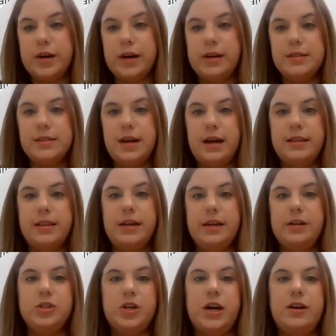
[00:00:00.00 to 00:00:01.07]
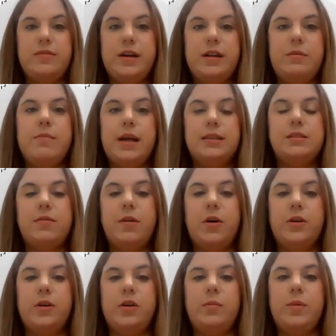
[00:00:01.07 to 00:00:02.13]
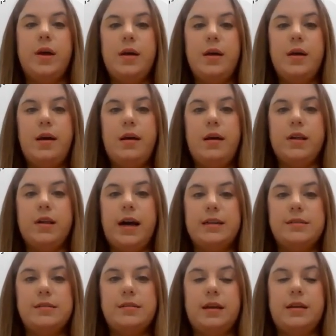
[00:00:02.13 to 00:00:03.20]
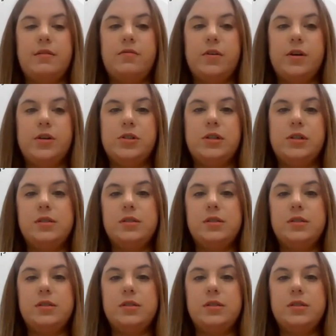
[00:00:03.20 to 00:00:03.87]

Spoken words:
right, is not that you're driving an immense volume of last click conversion.